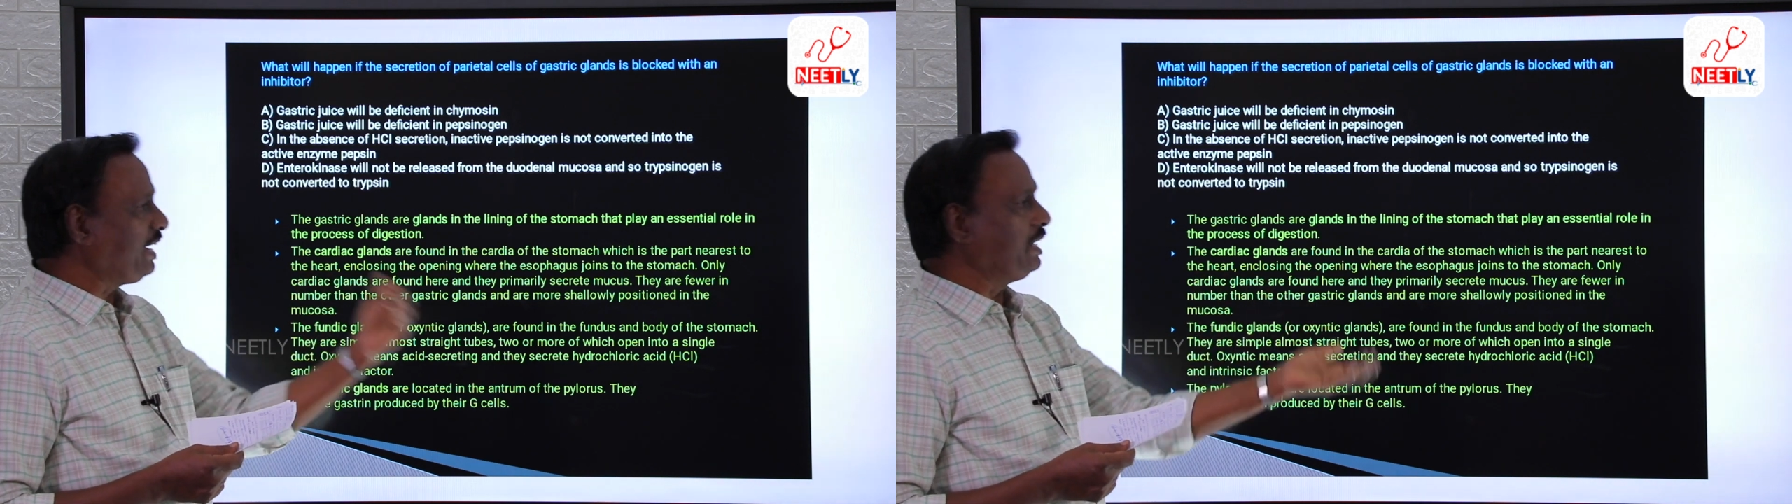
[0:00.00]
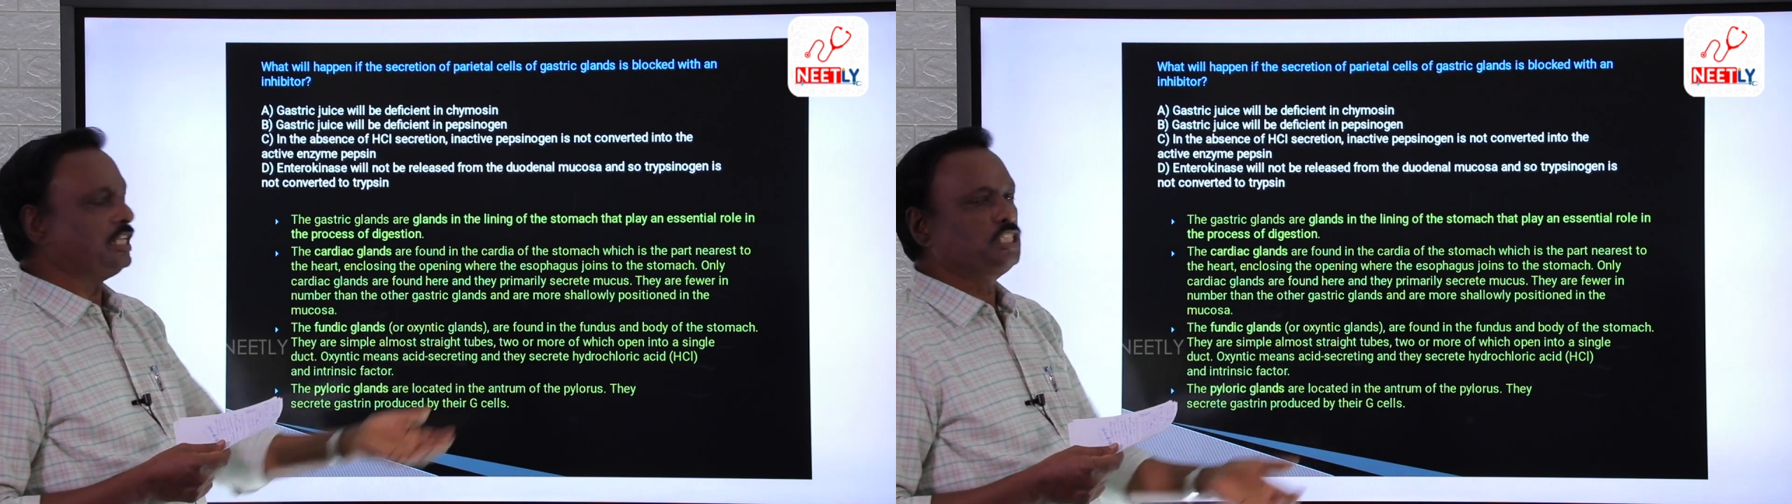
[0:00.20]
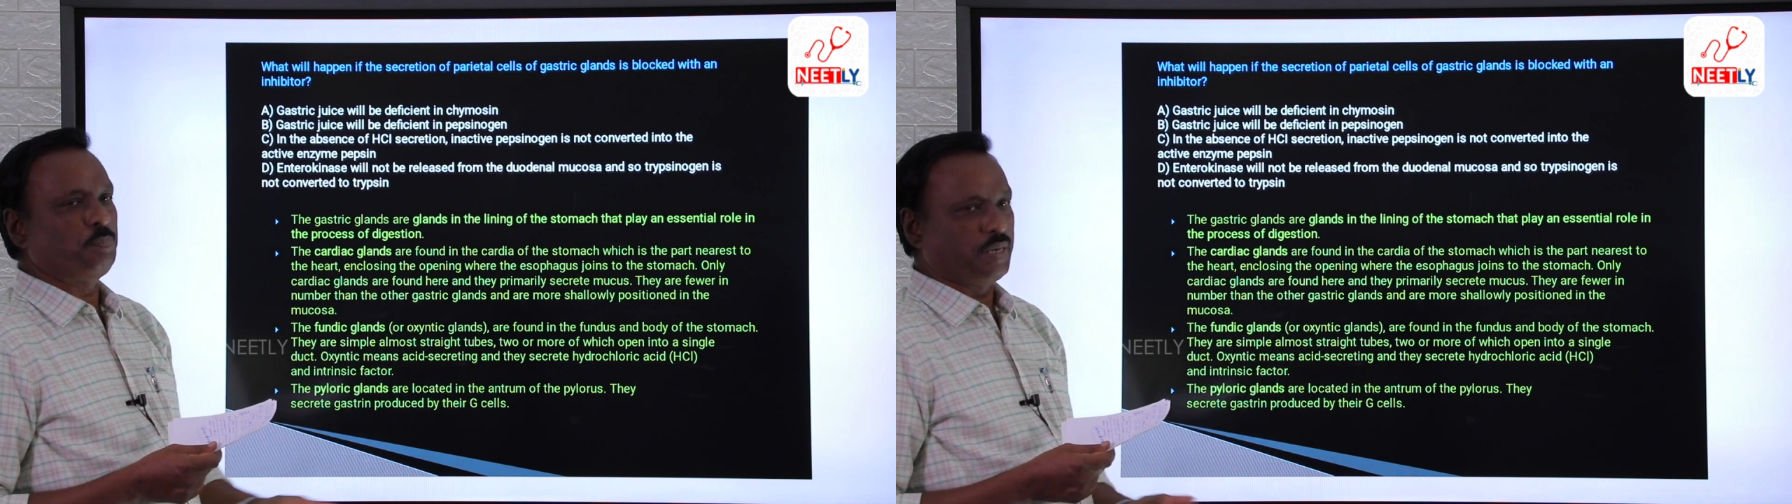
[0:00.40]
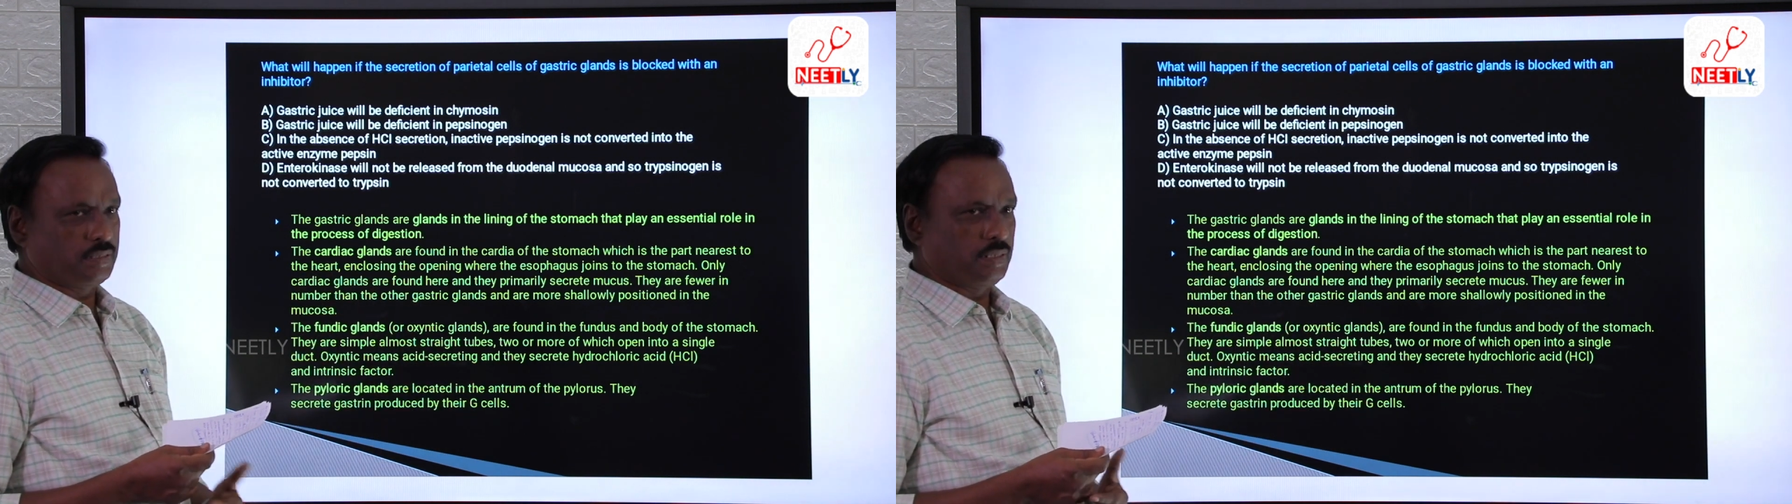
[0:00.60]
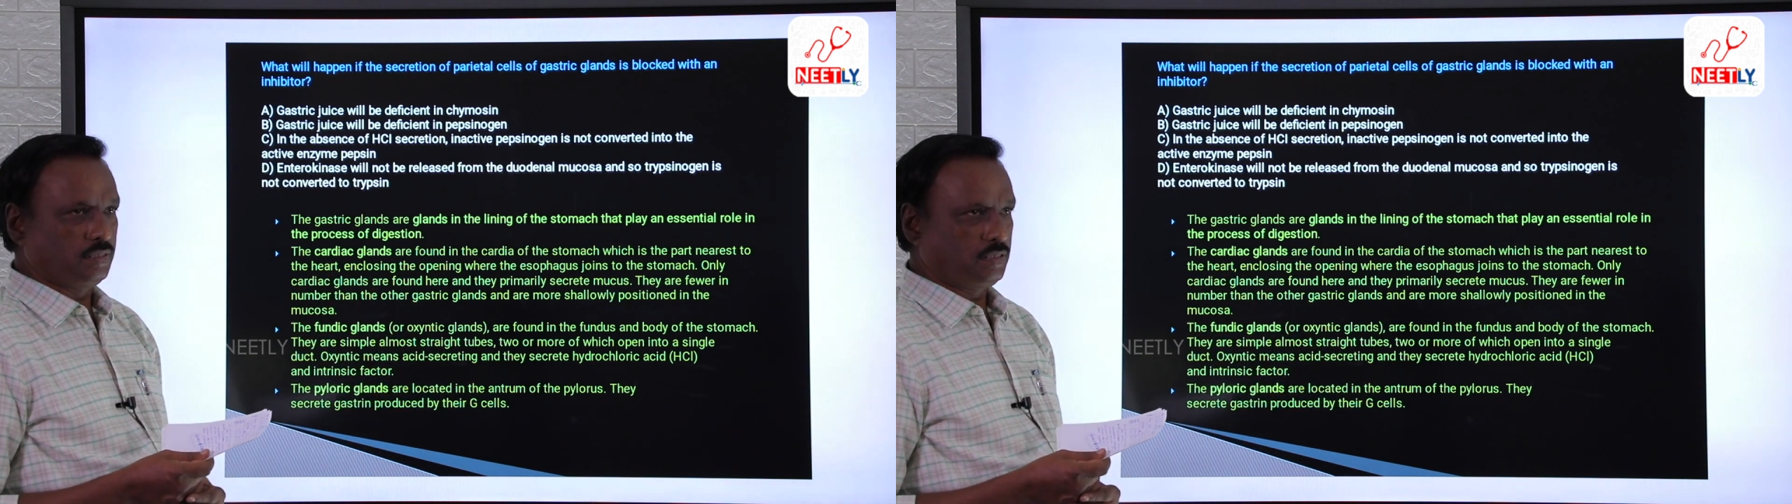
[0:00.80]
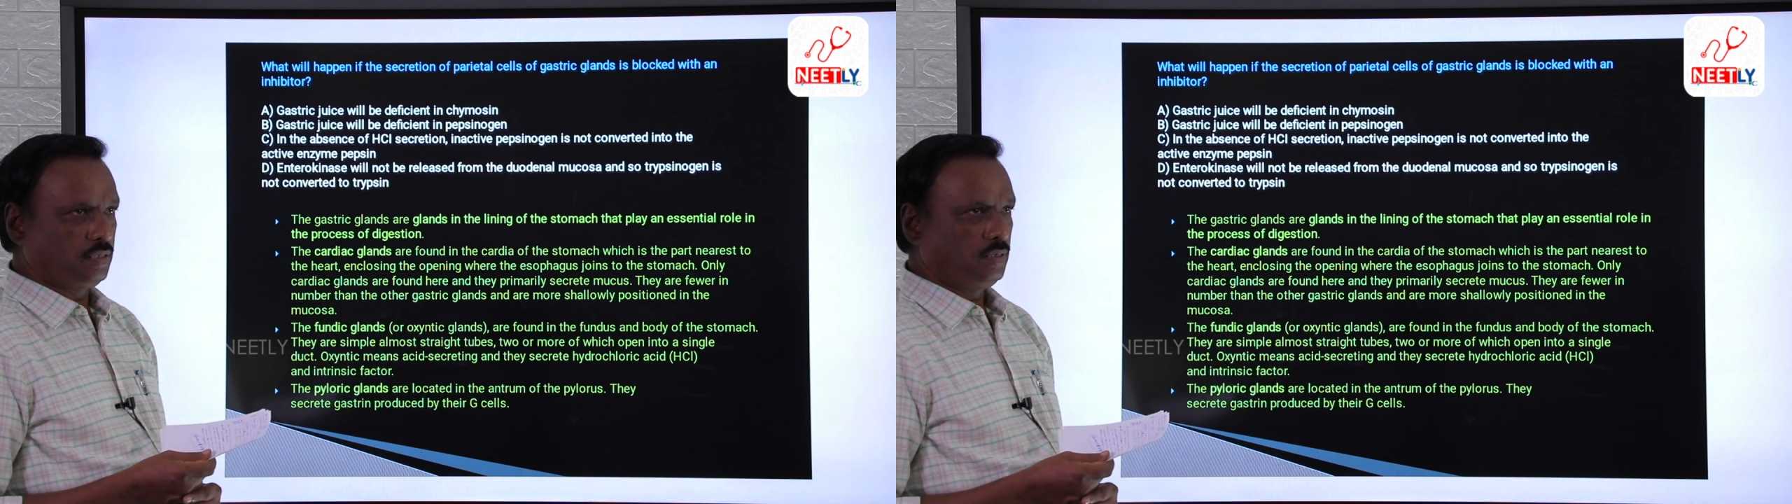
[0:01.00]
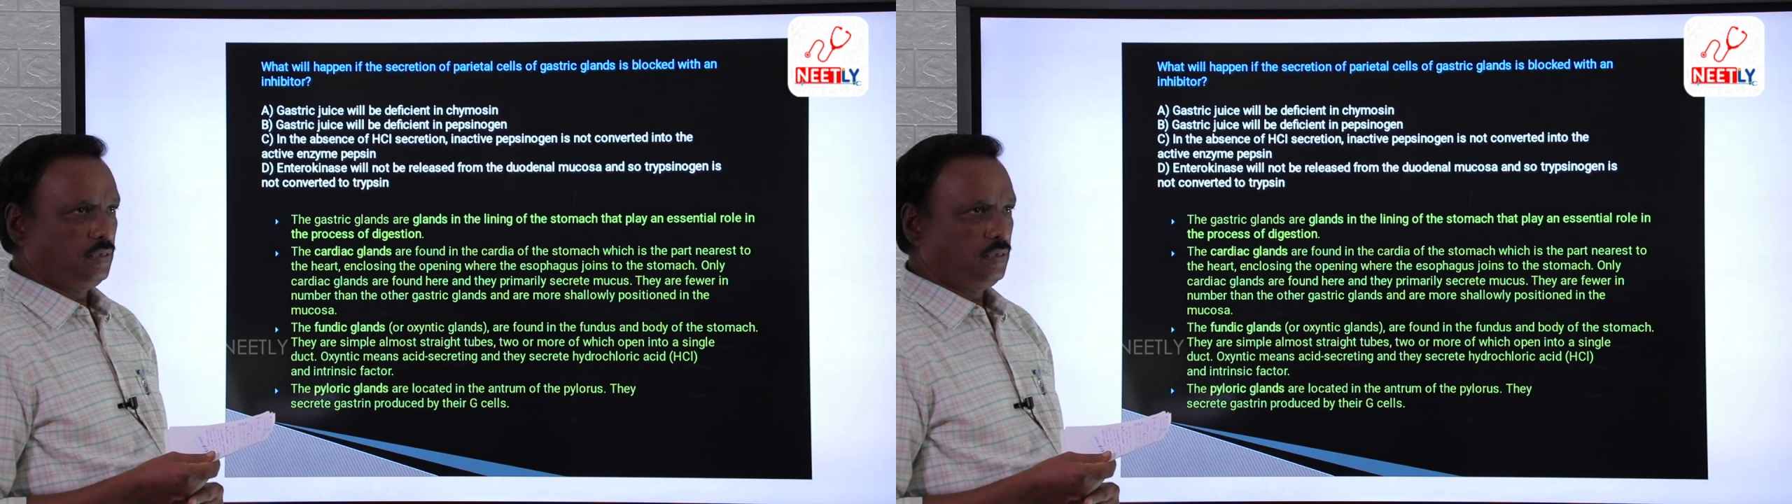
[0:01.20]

it is present,